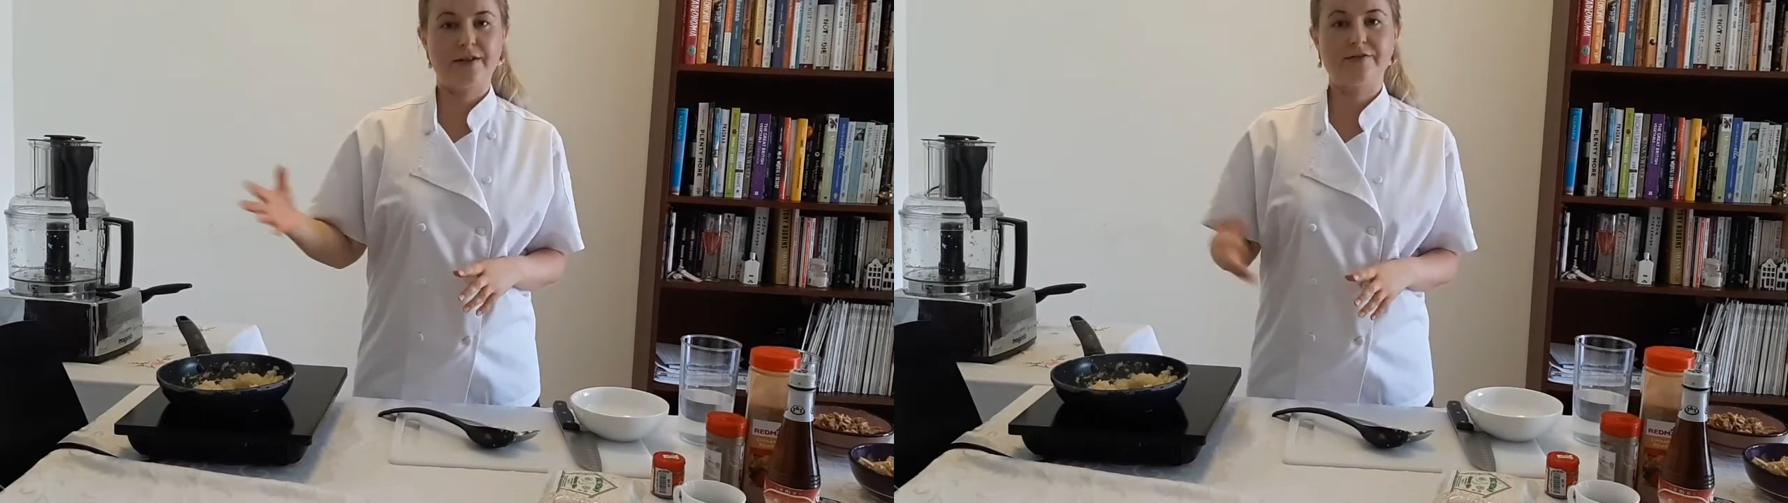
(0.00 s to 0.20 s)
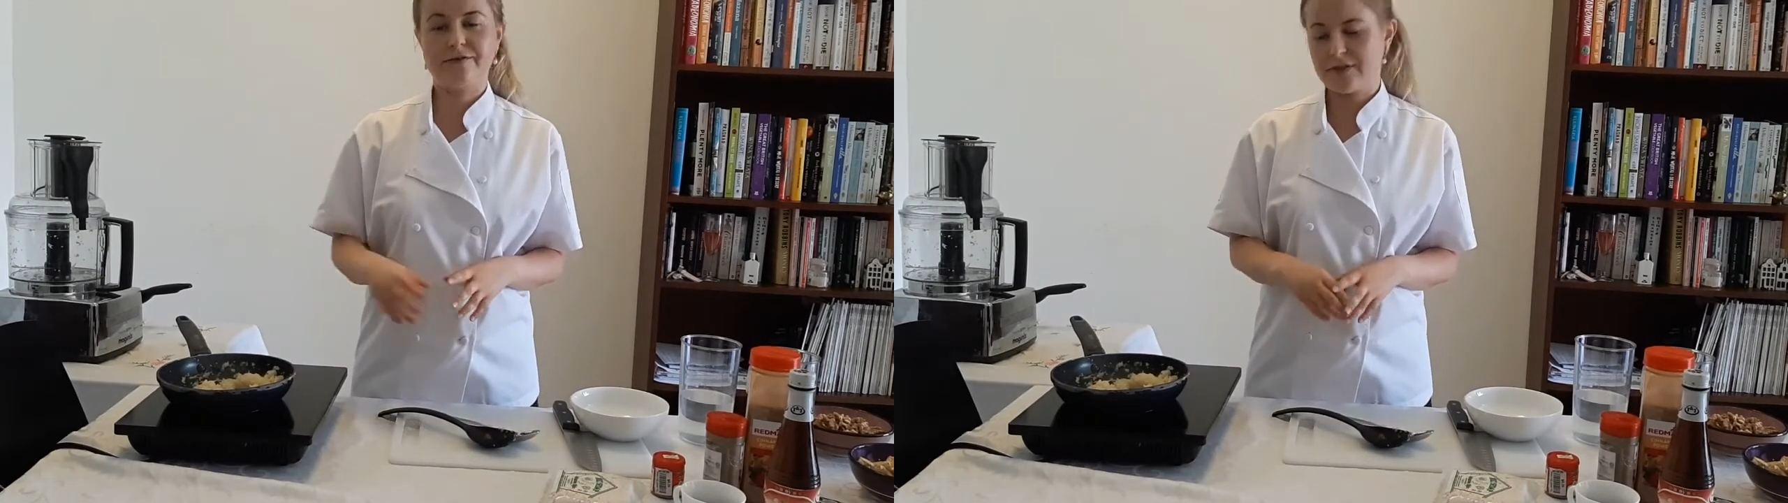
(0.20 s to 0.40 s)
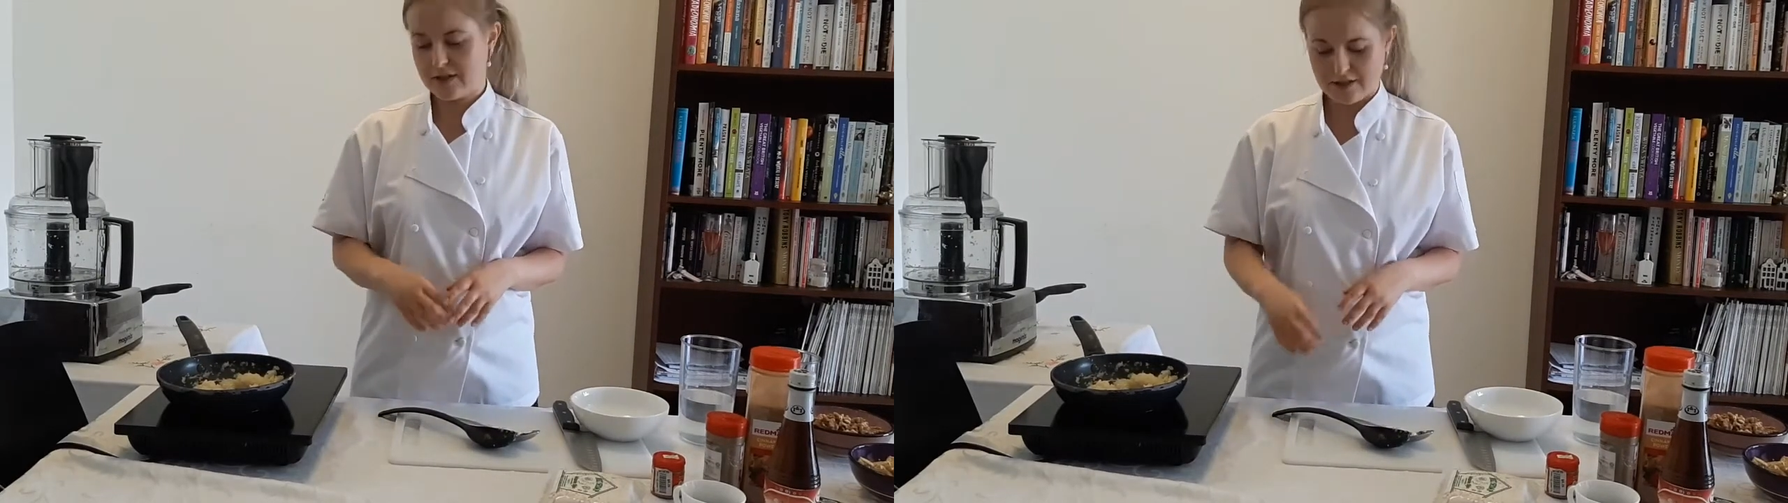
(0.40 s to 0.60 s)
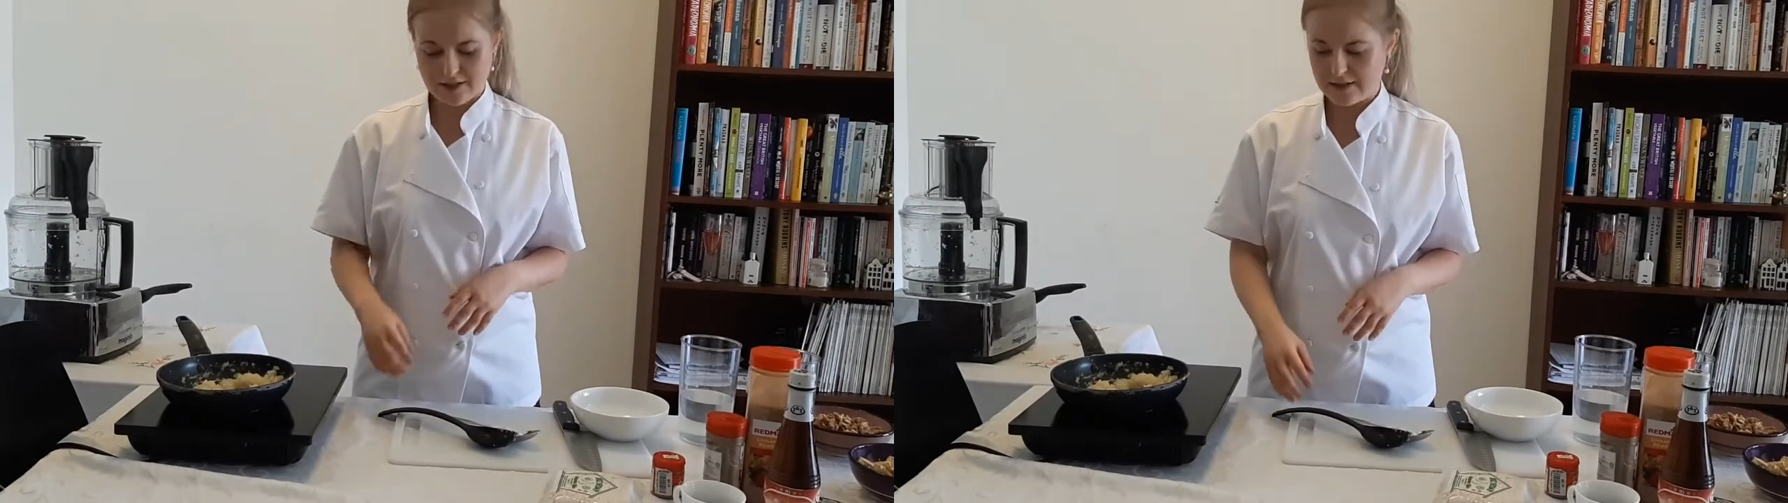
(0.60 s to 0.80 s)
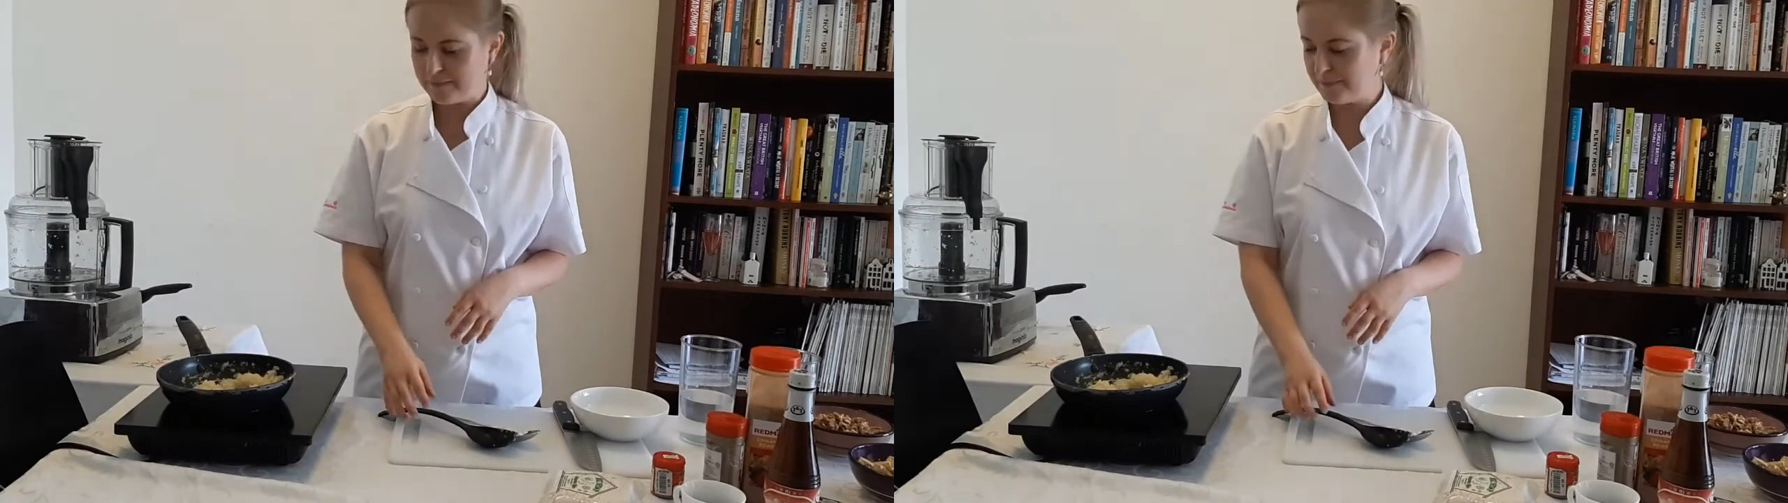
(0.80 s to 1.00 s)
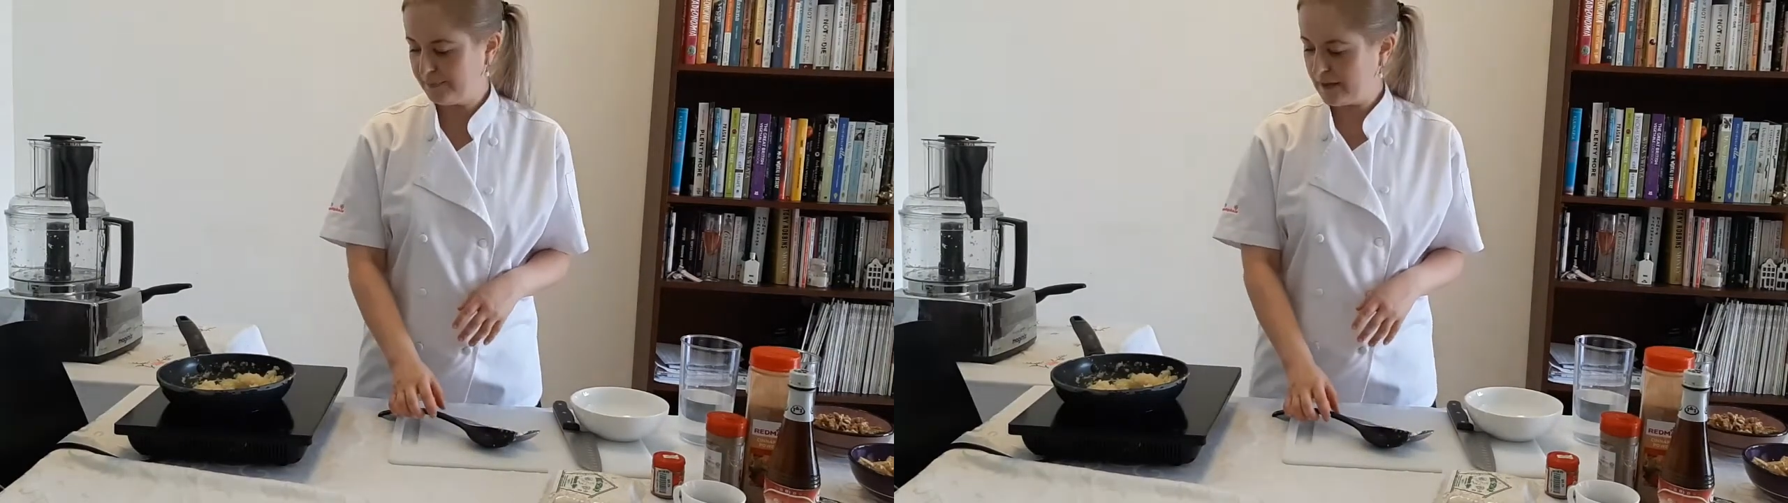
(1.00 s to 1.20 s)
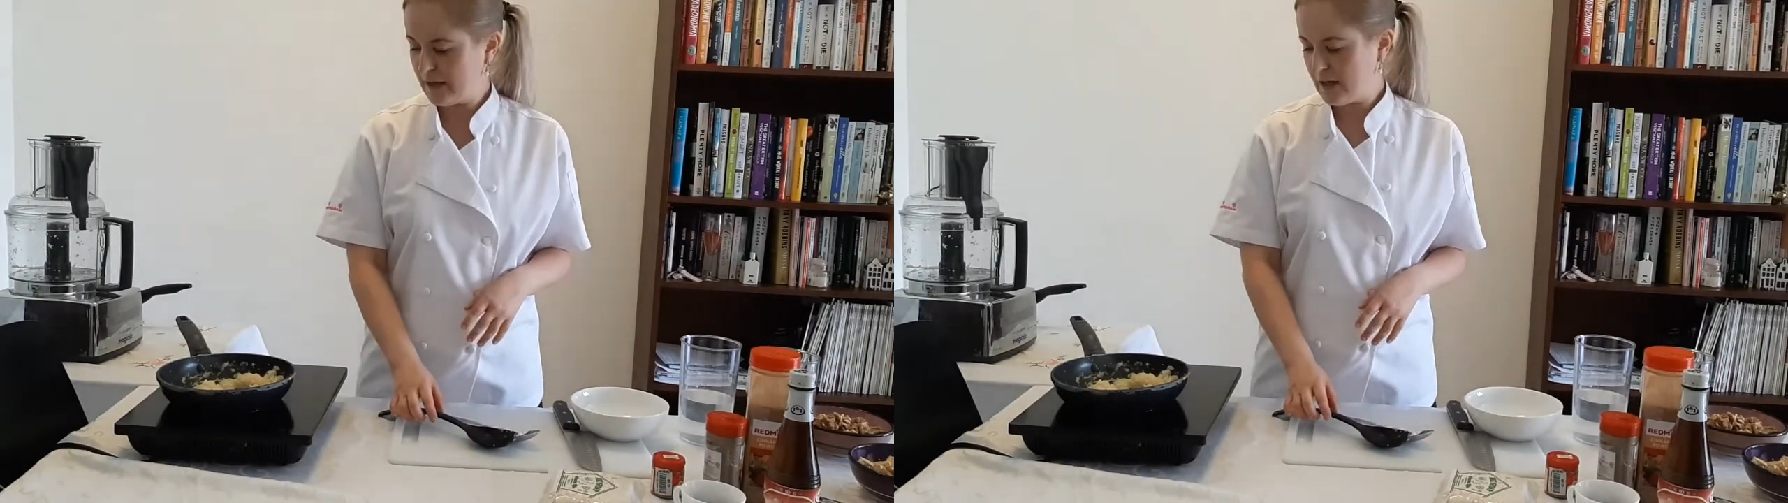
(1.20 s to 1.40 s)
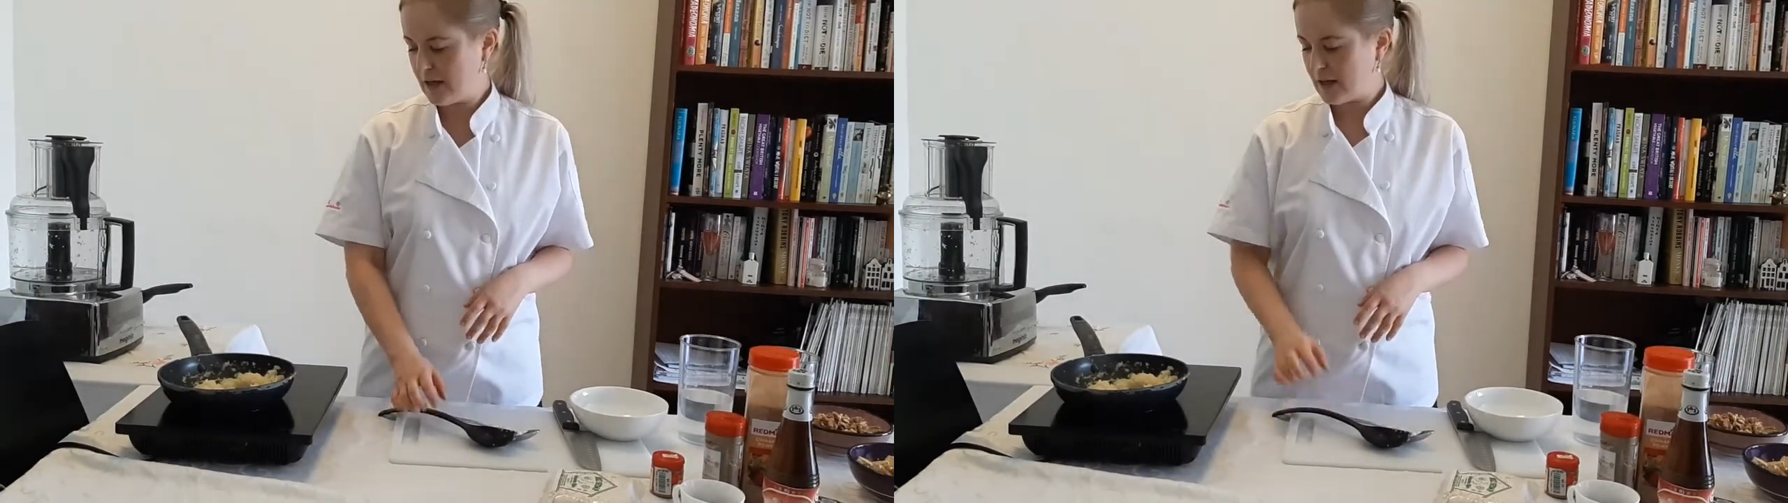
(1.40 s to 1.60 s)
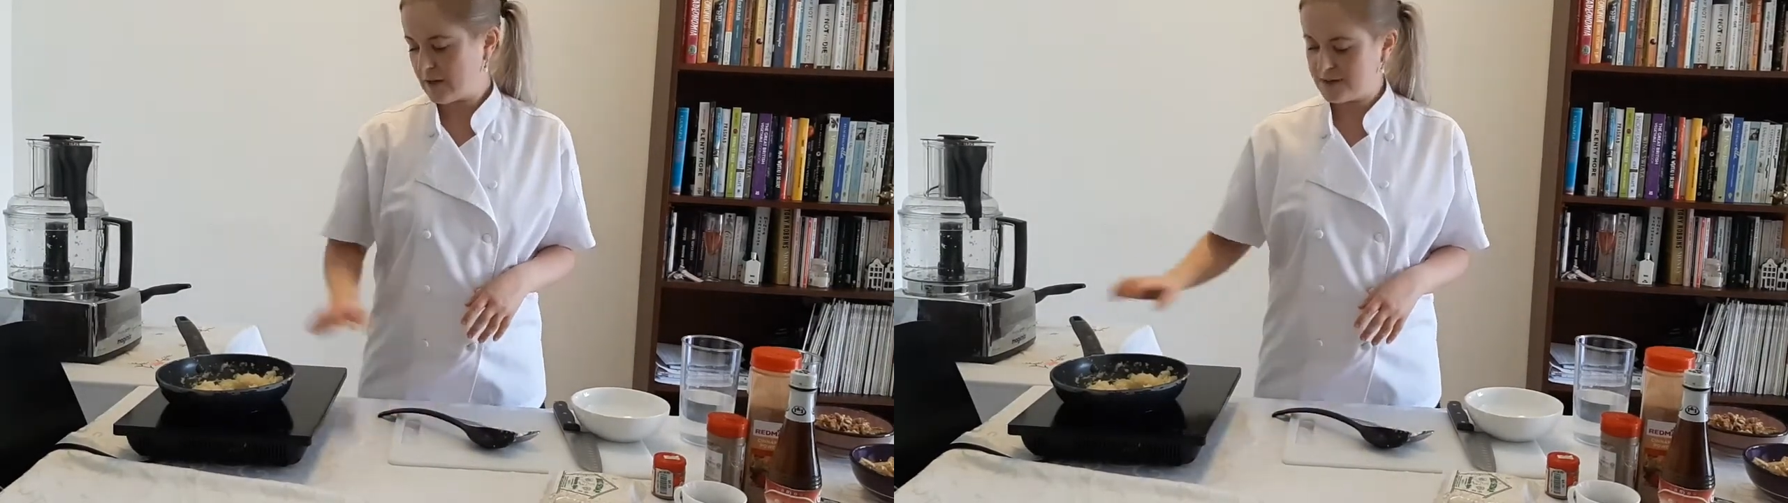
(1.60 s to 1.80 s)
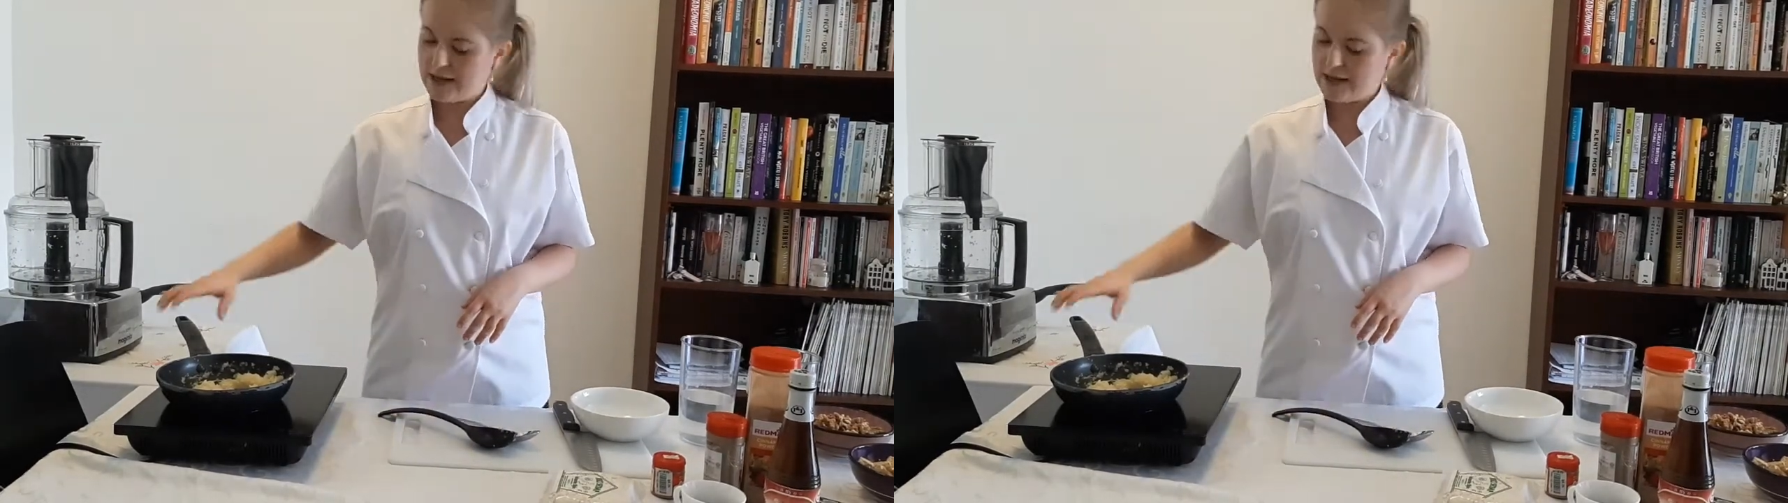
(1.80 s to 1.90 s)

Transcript: it. Because